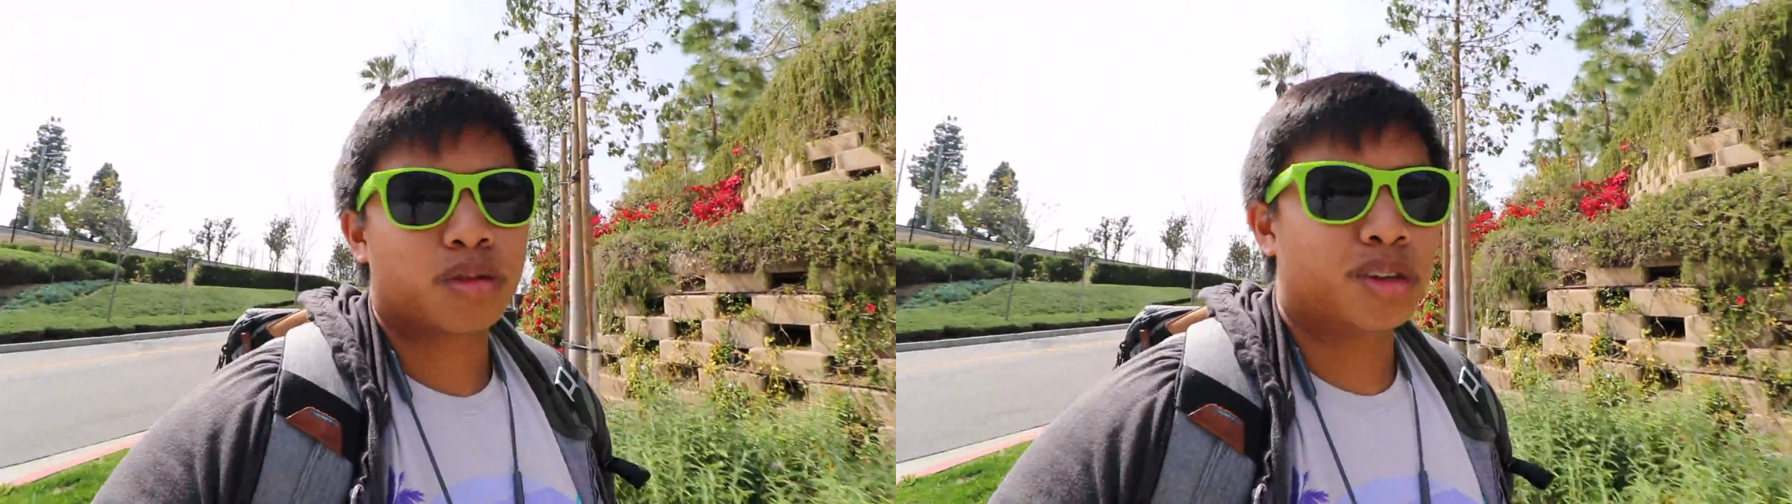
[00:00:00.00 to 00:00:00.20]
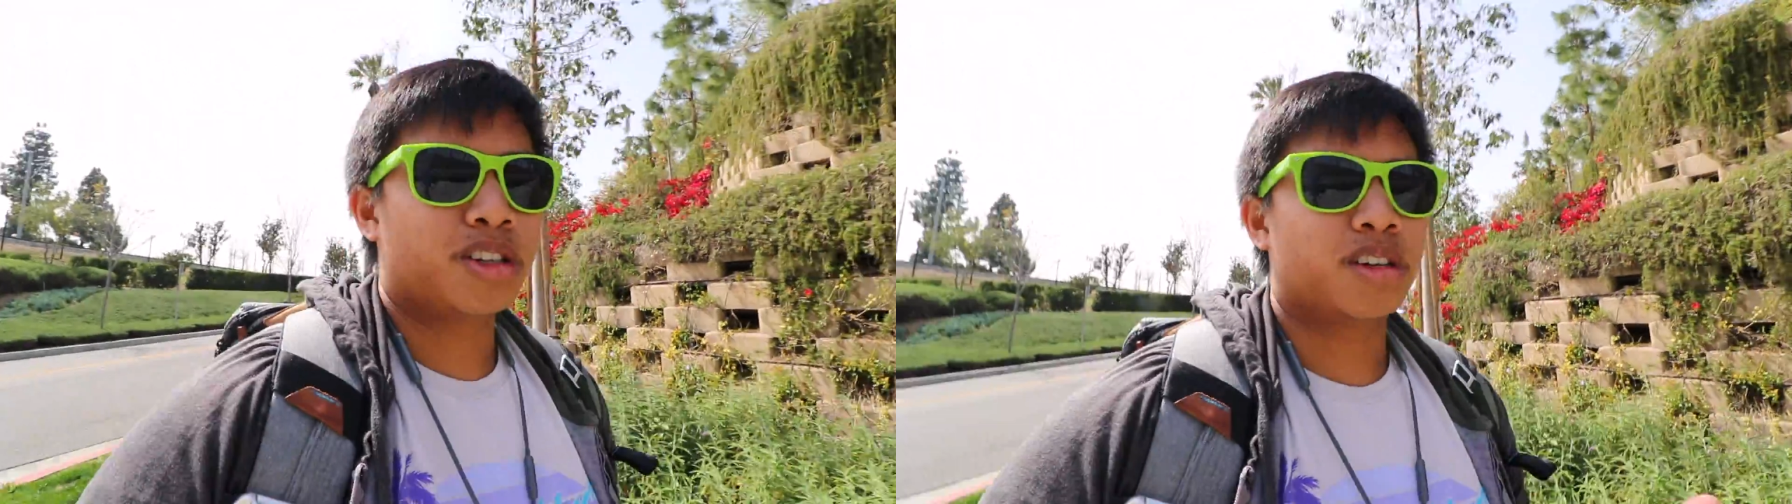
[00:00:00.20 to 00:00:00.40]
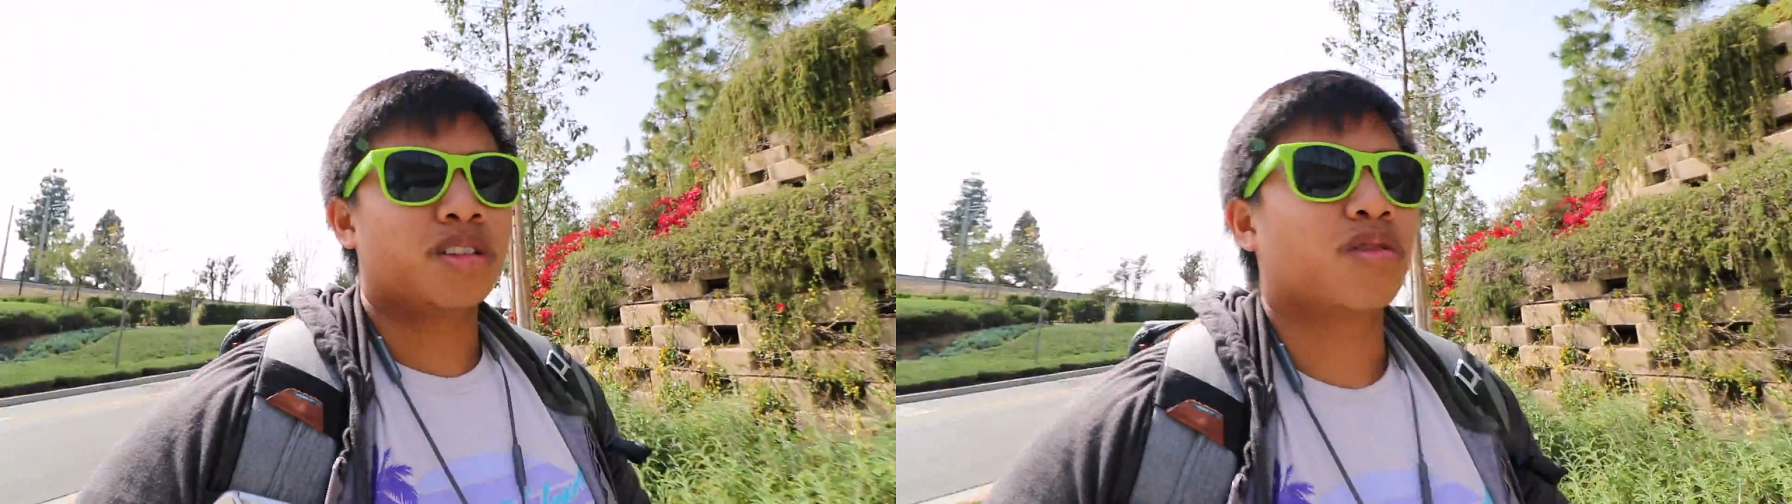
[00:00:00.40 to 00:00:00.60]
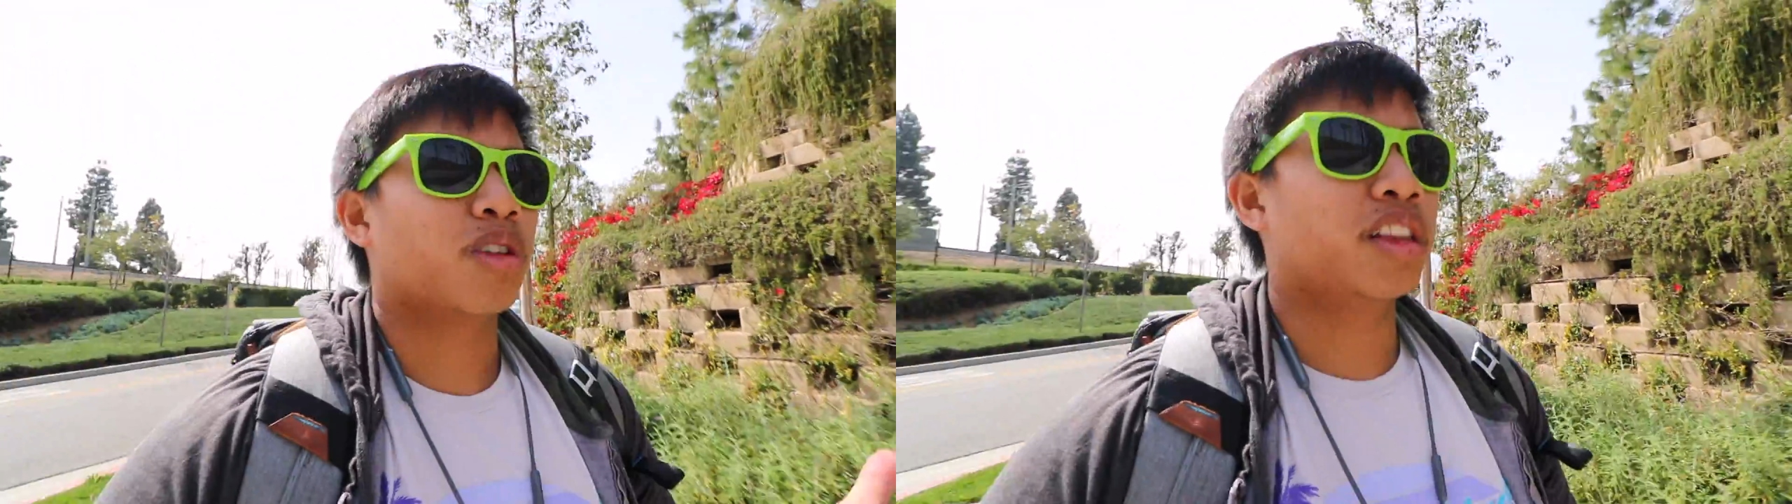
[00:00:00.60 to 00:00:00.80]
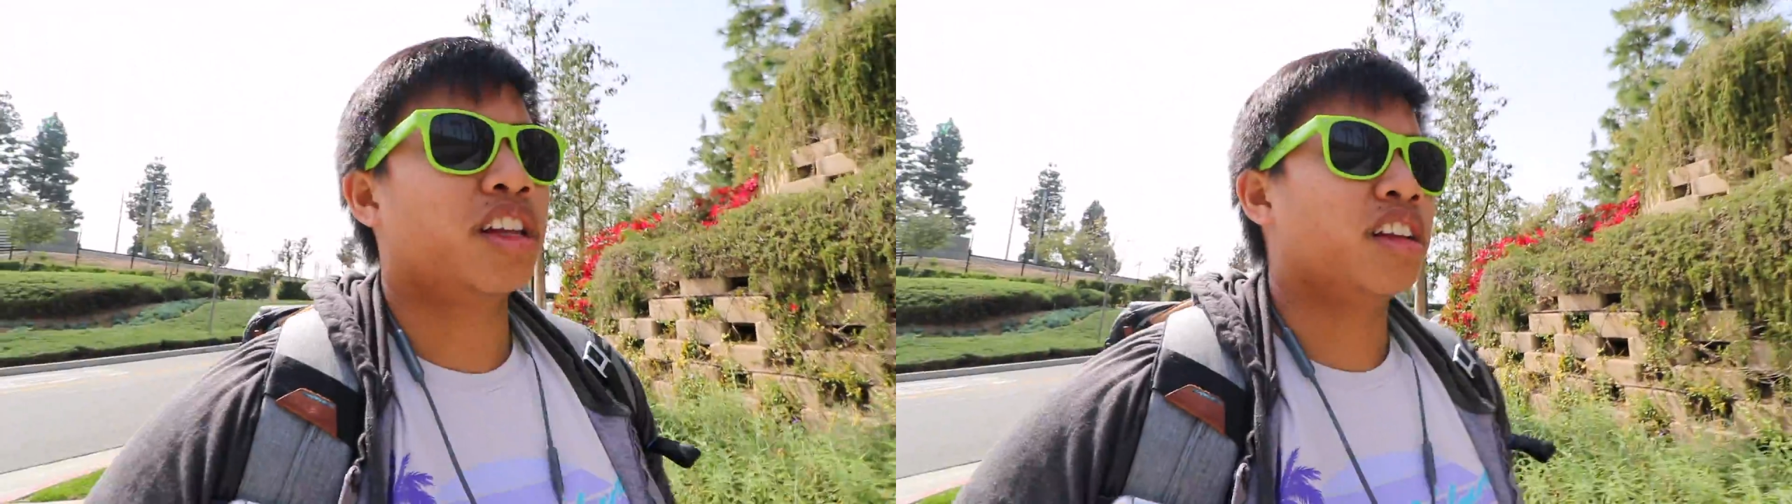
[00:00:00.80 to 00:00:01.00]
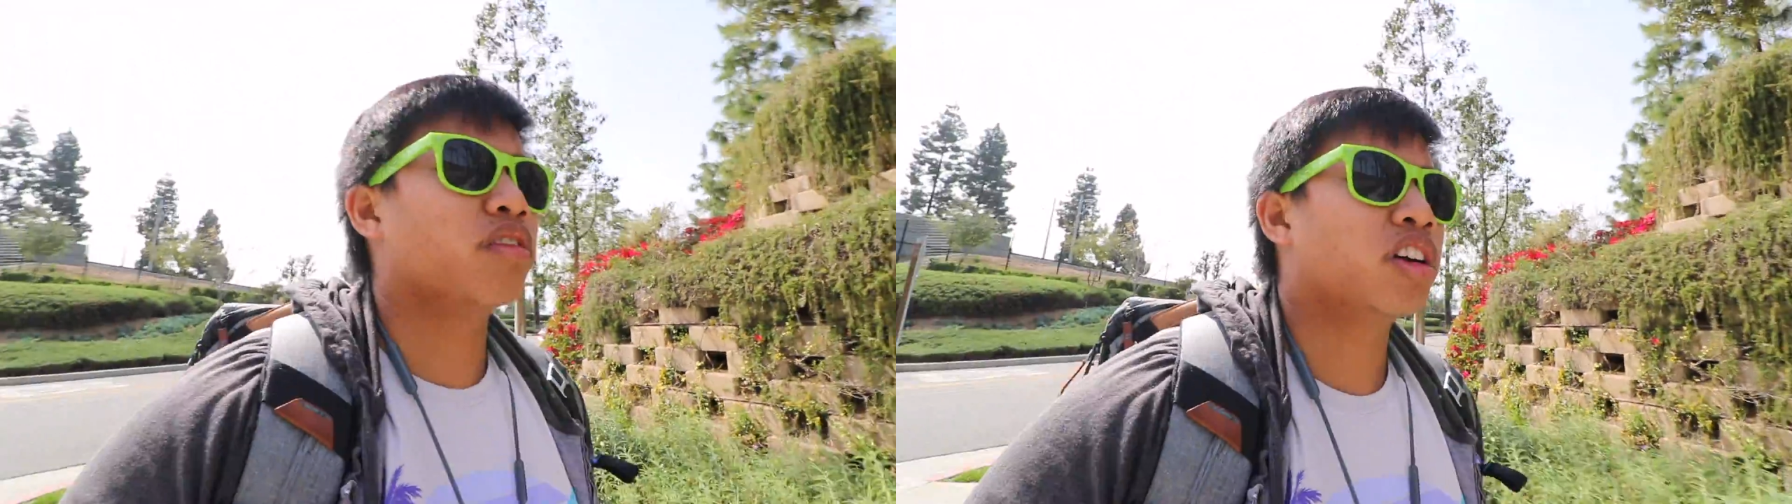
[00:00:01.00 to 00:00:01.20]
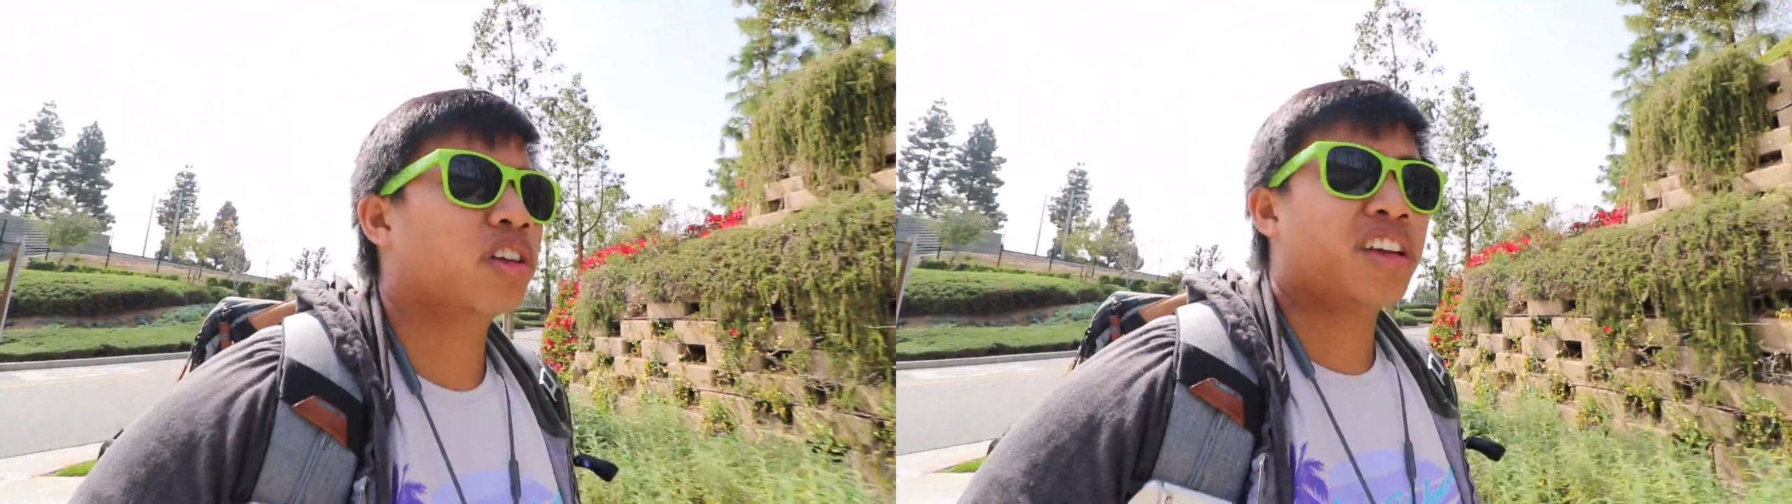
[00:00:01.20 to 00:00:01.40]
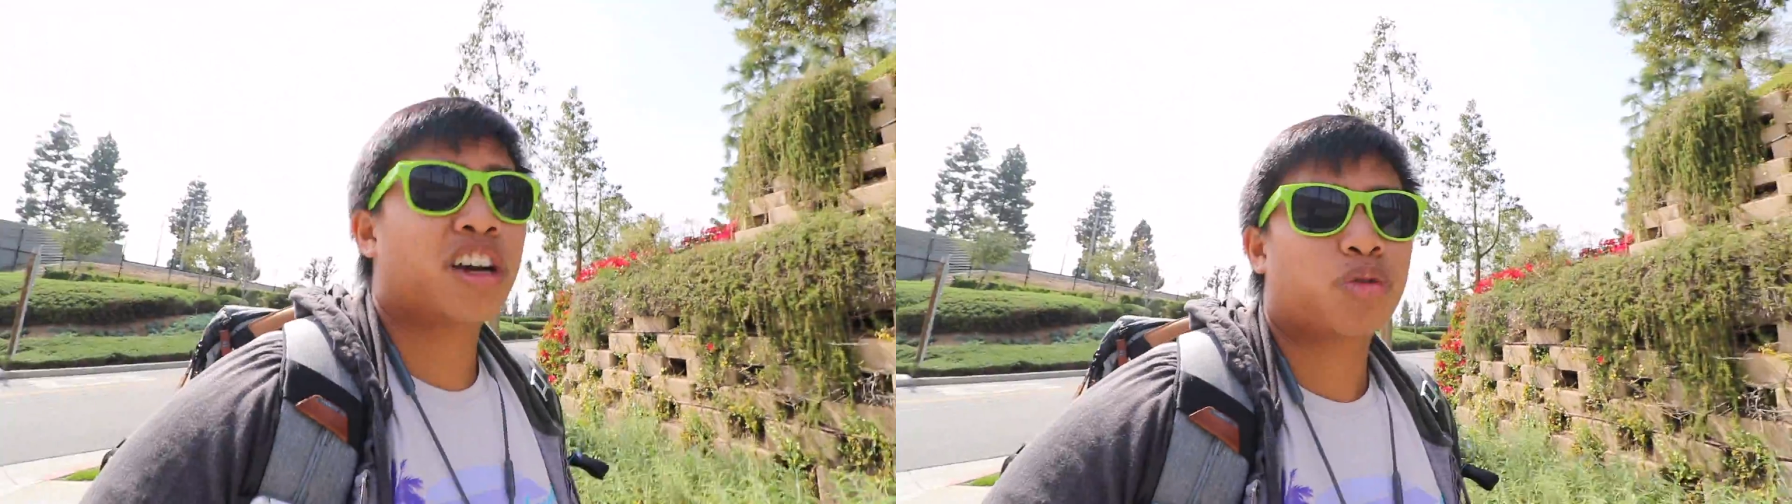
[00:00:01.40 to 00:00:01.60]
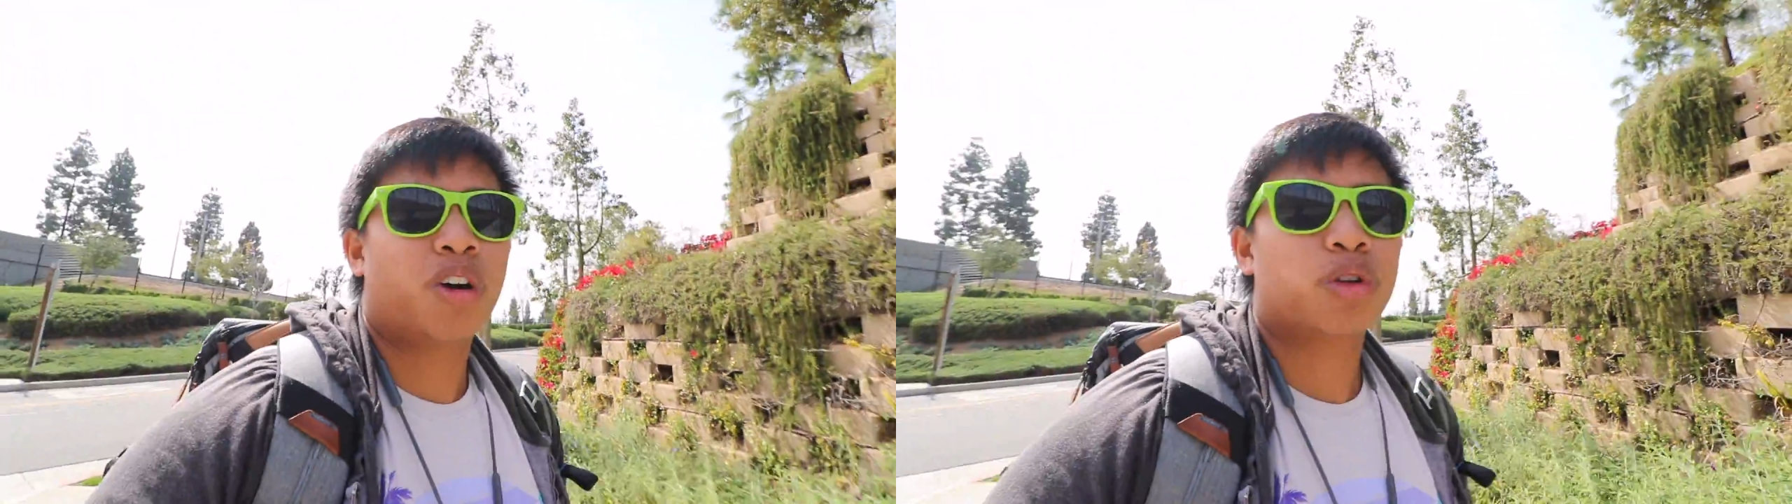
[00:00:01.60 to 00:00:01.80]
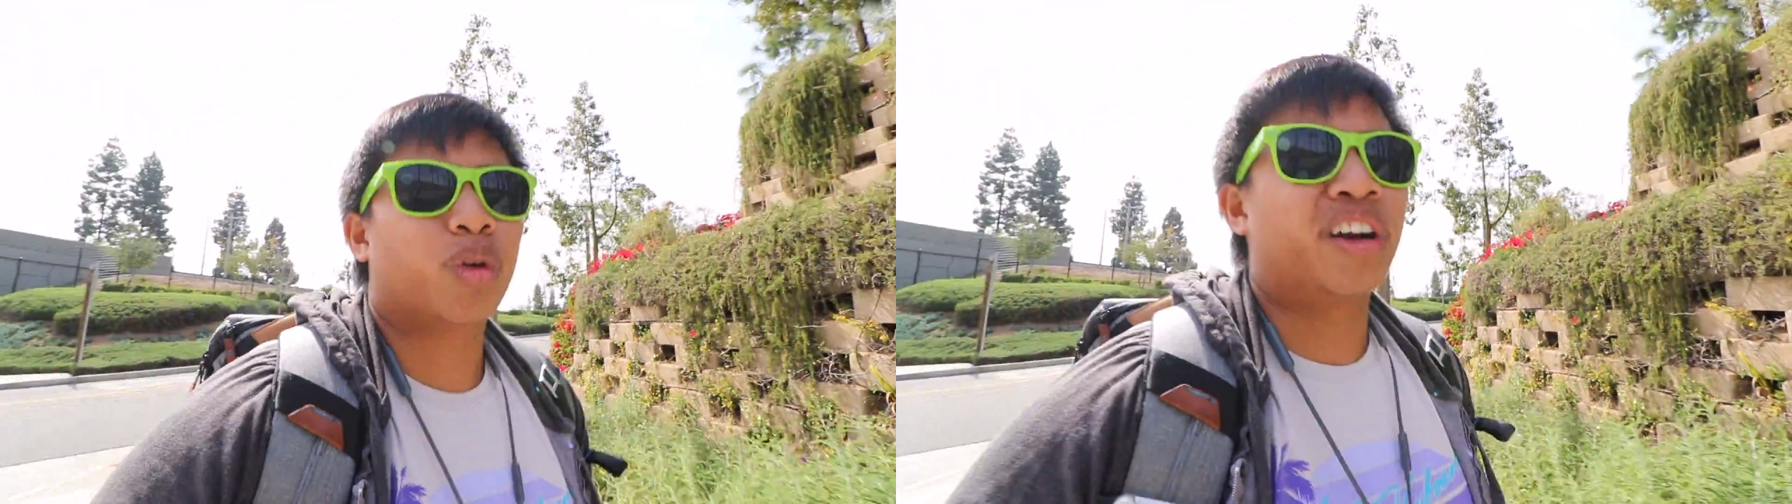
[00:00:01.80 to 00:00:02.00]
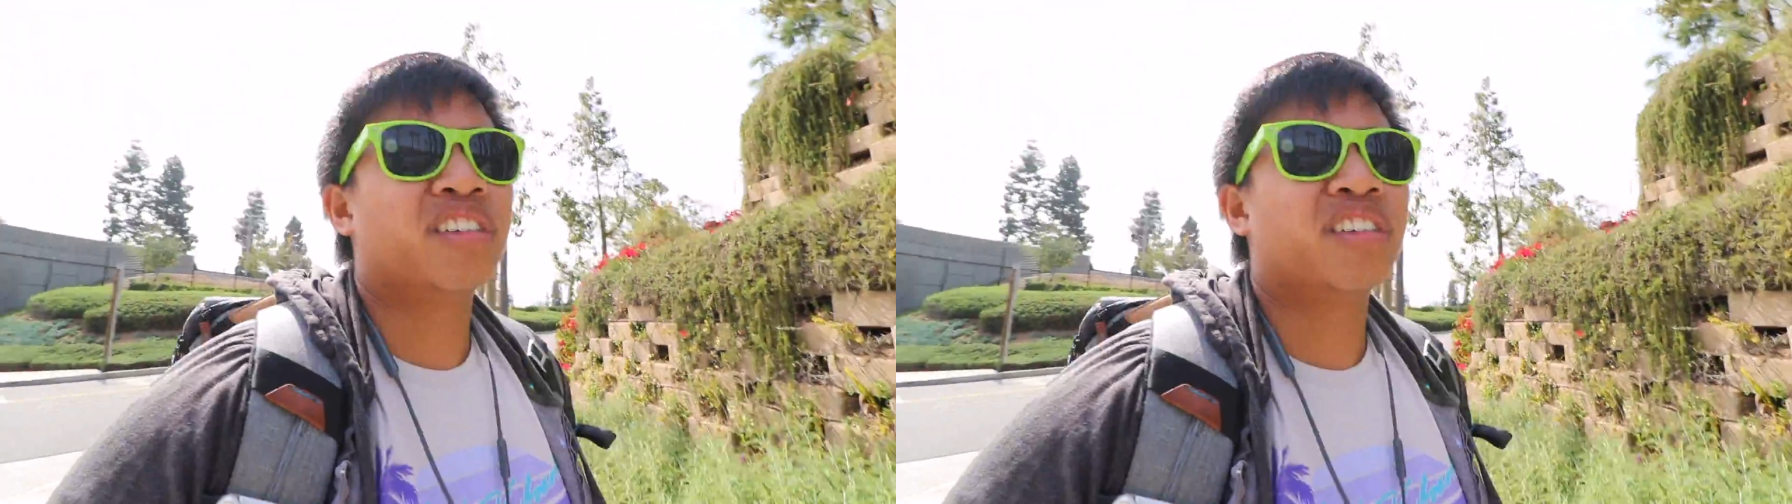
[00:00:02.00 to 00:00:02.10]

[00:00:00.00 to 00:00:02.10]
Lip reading: which is run natively on the actual hardware.